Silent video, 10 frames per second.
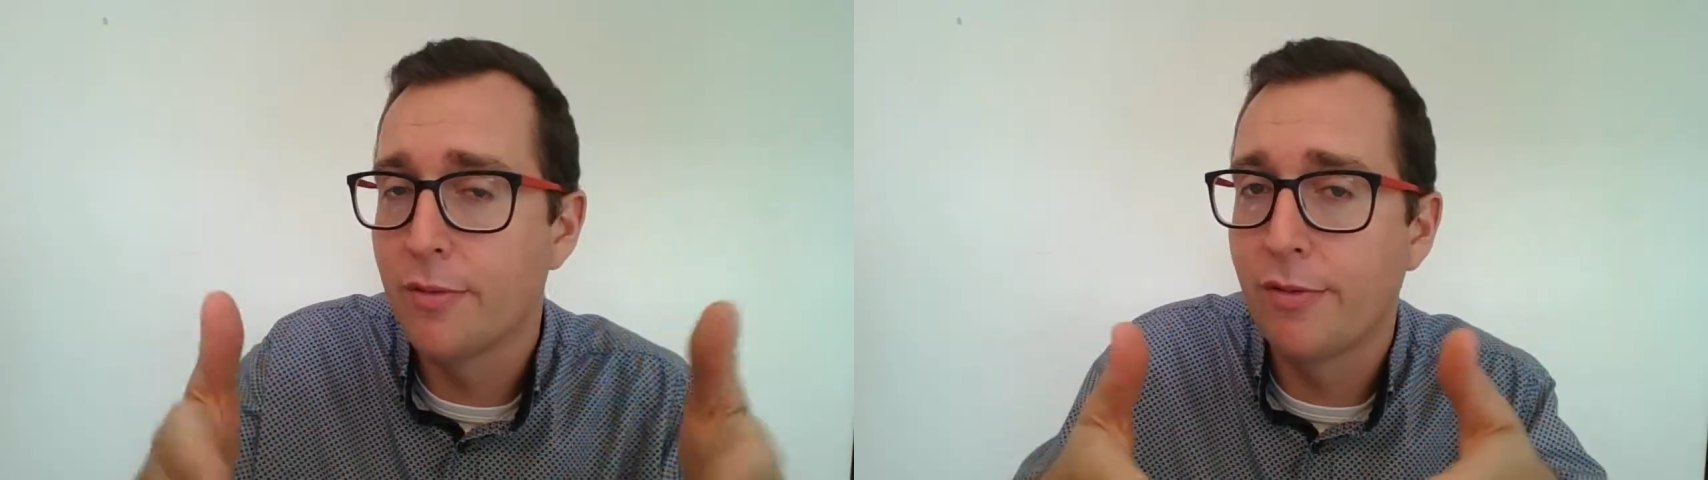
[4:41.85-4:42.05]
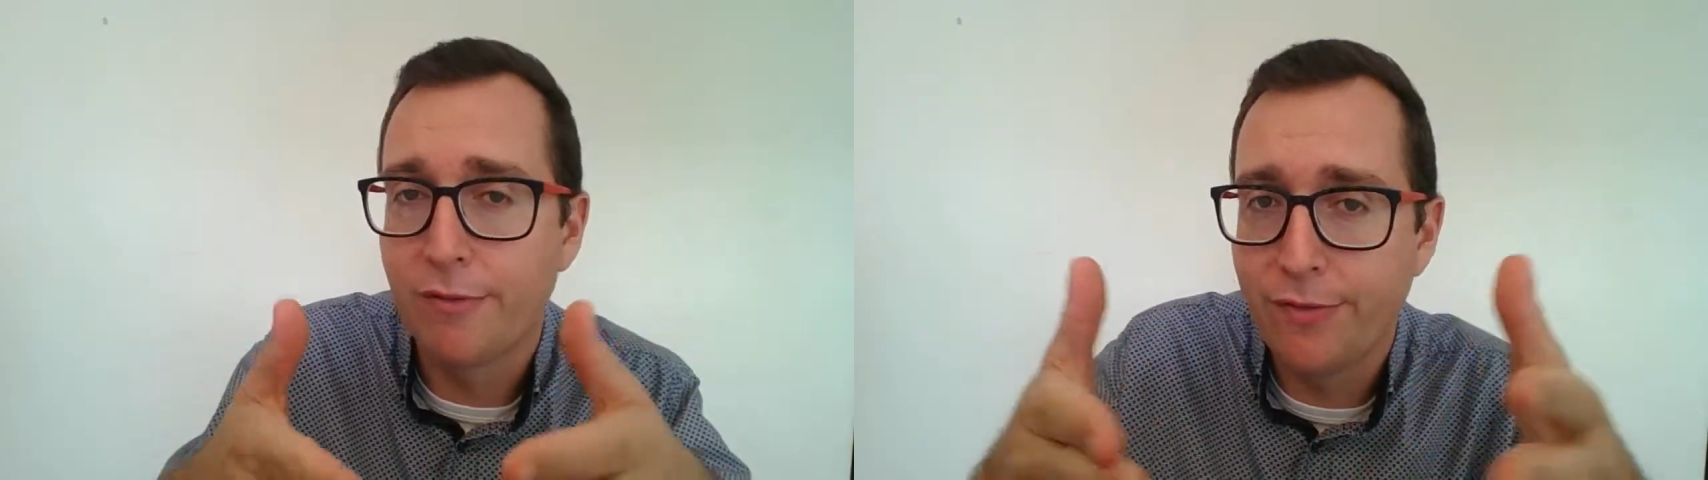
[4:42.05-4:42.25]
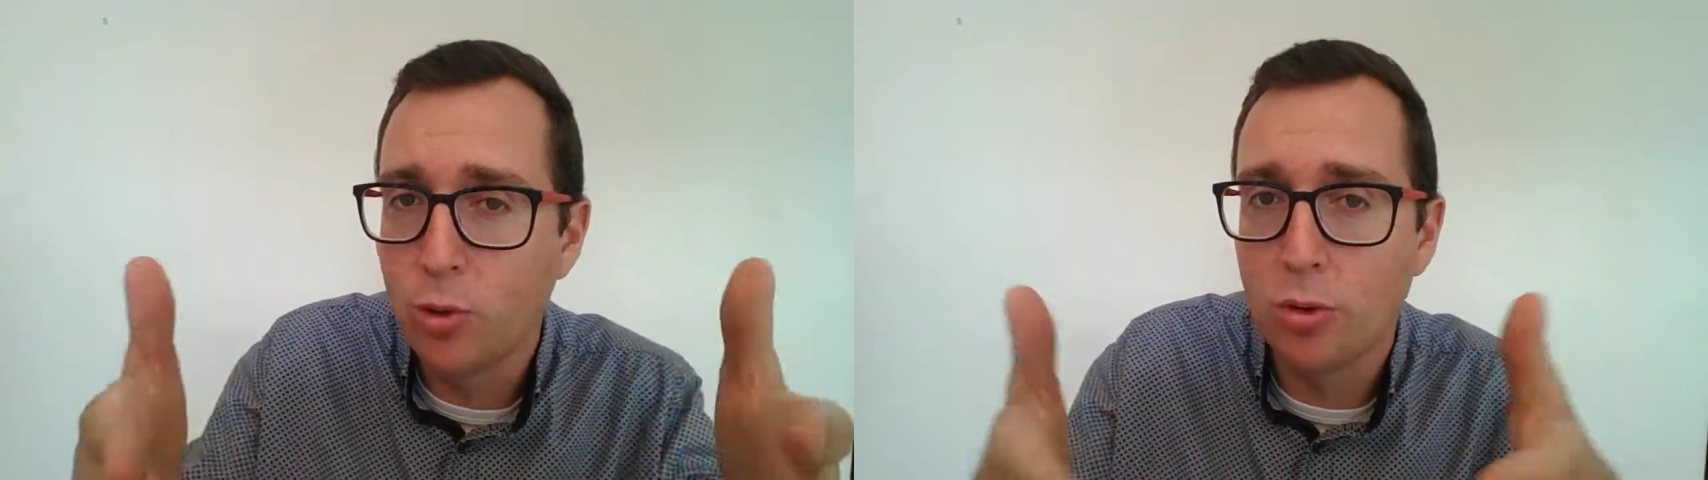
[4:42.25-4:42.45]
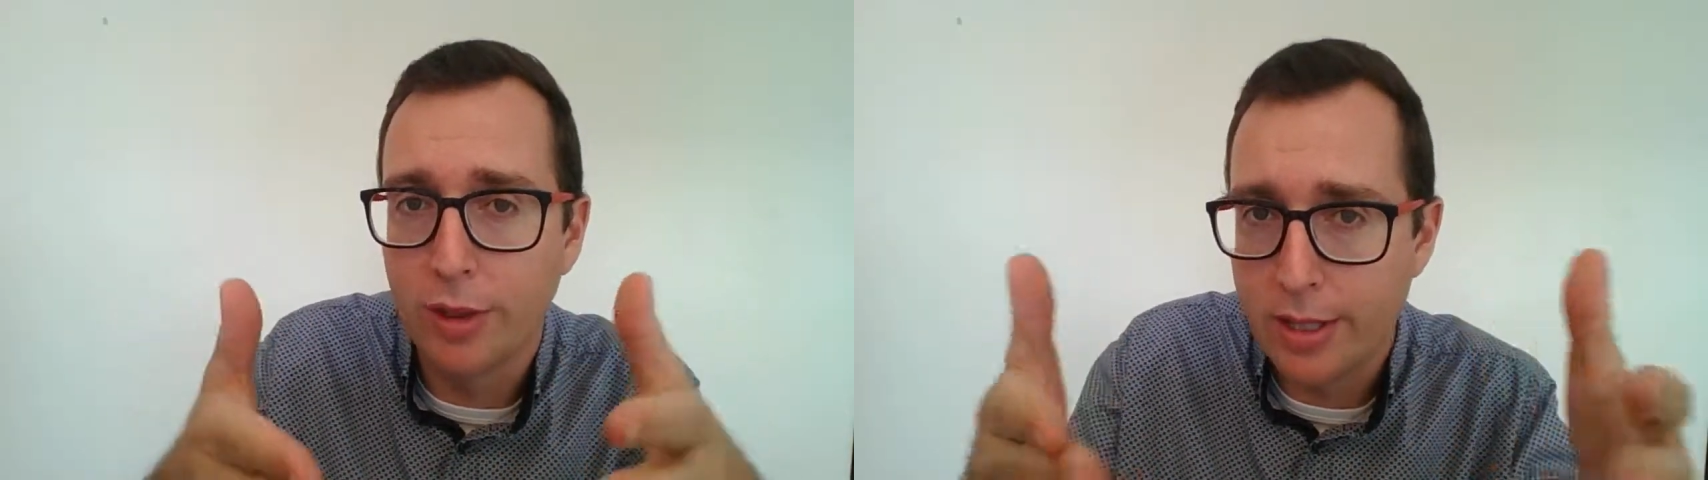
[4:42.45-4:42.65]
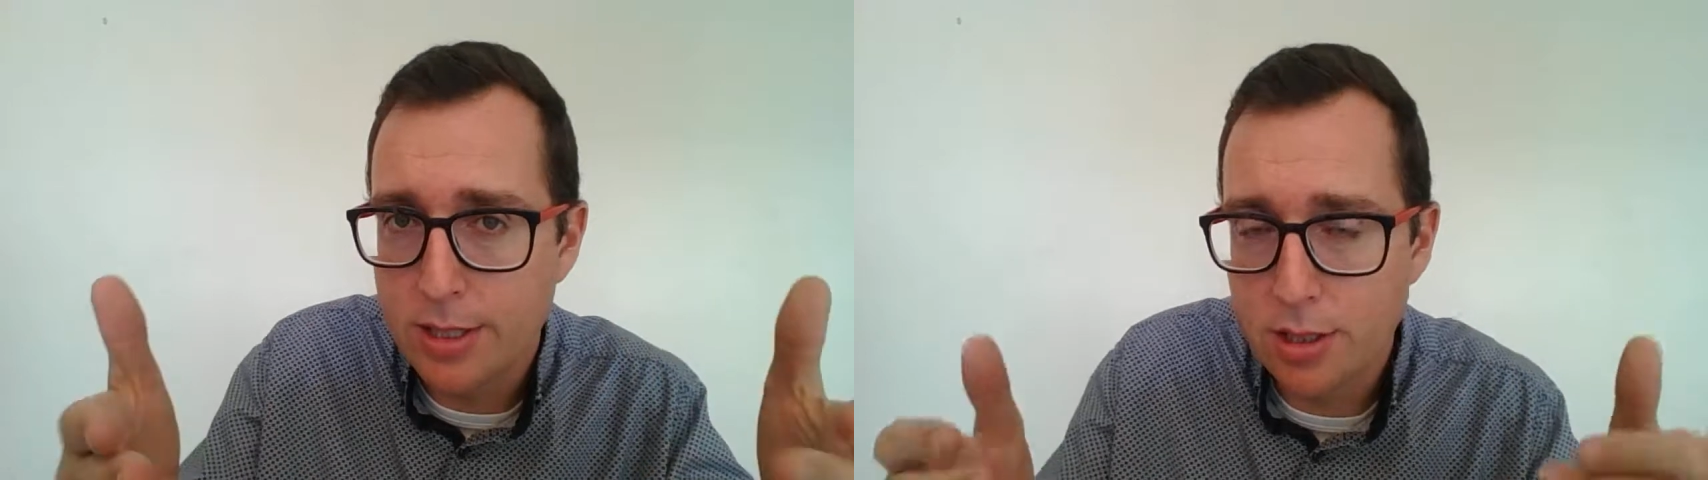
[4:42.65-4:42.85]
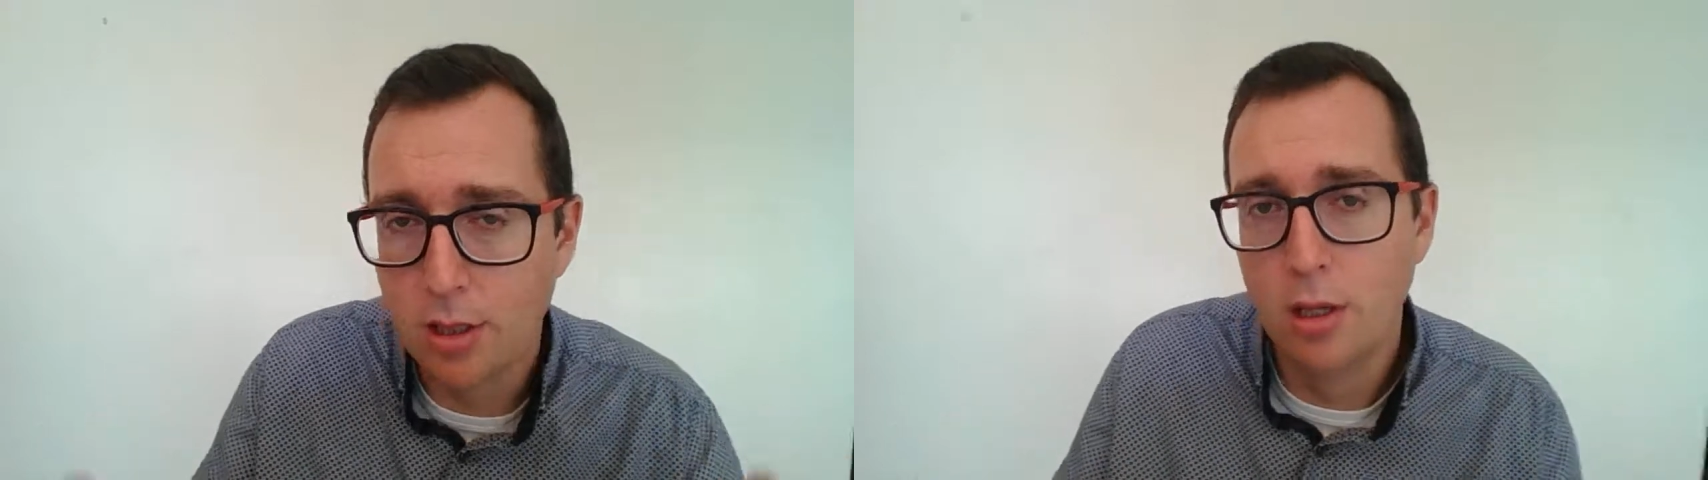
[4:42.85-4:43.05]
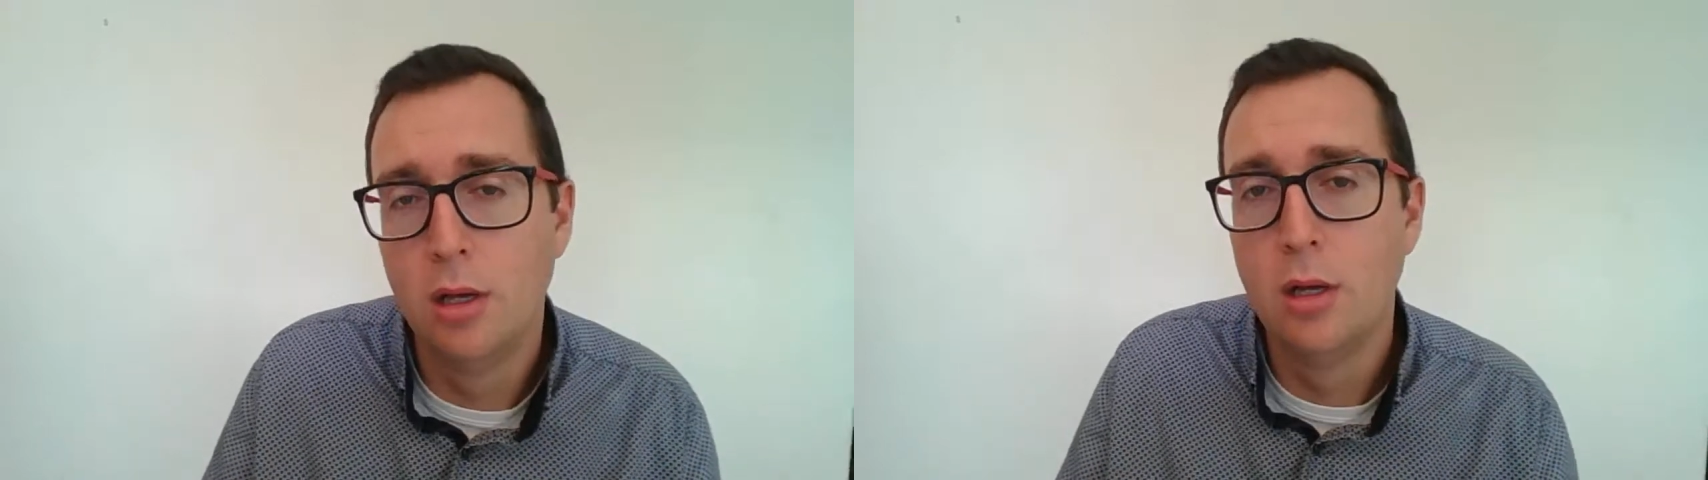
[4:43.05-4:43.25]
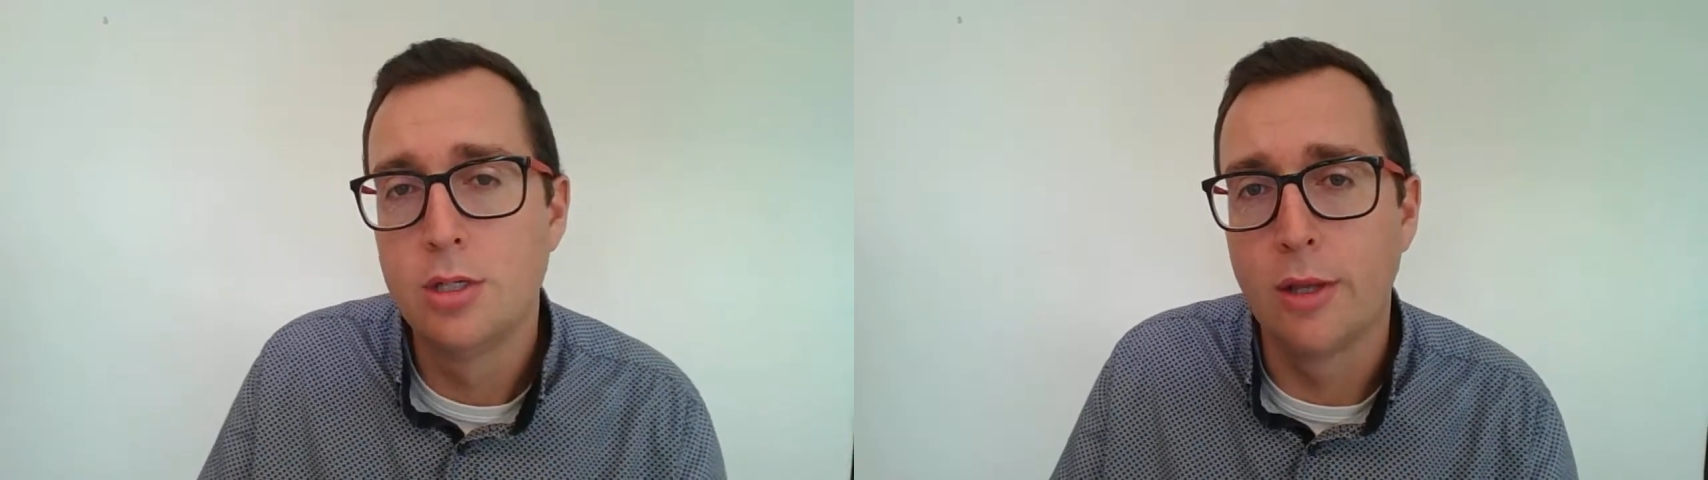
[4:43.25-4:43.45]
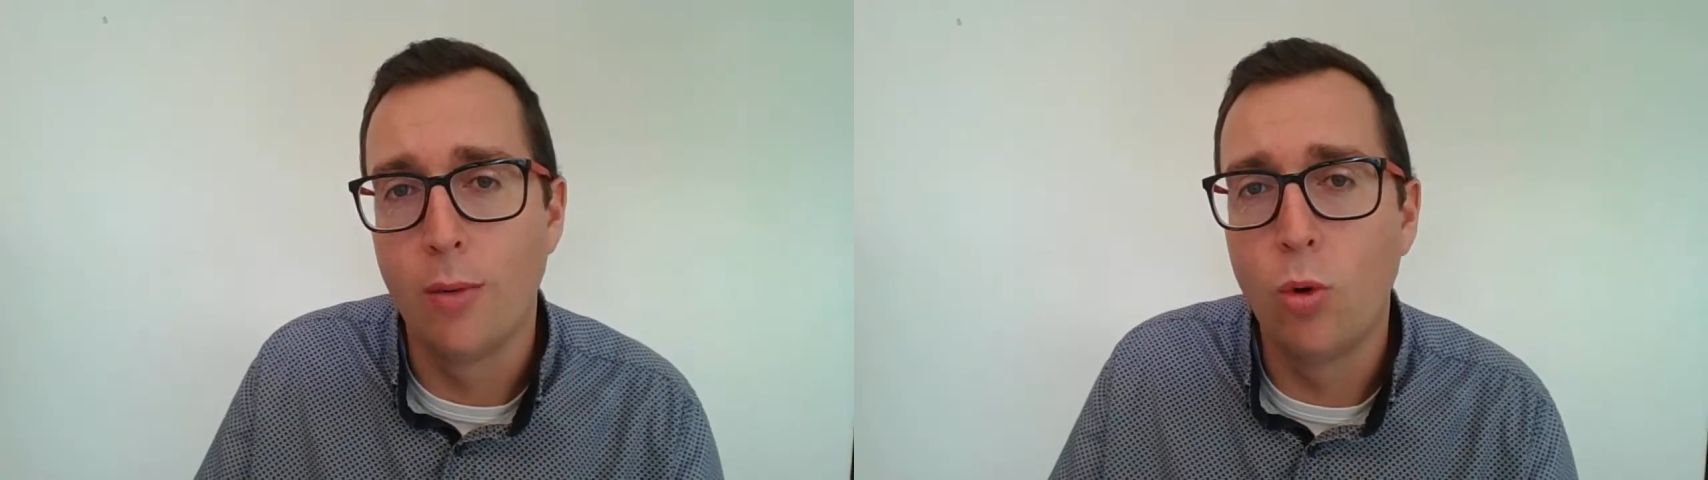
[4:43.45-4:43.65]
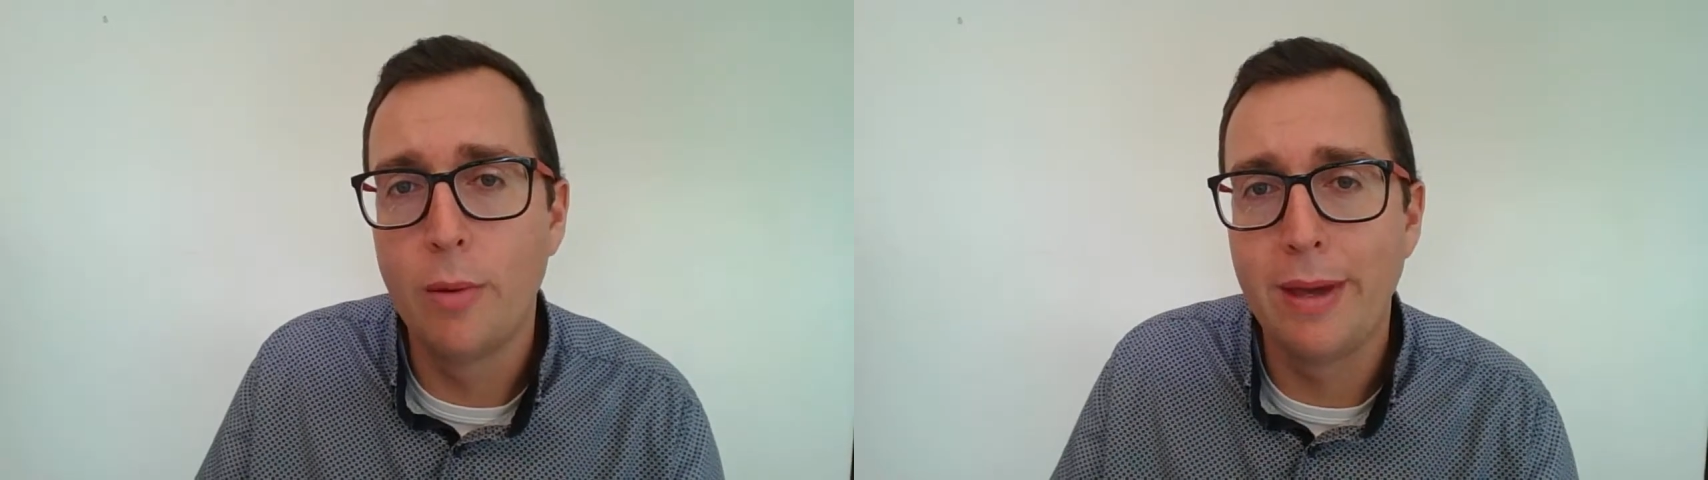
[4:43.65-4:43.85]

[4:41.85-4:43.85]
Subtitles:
fulfill this. So they want to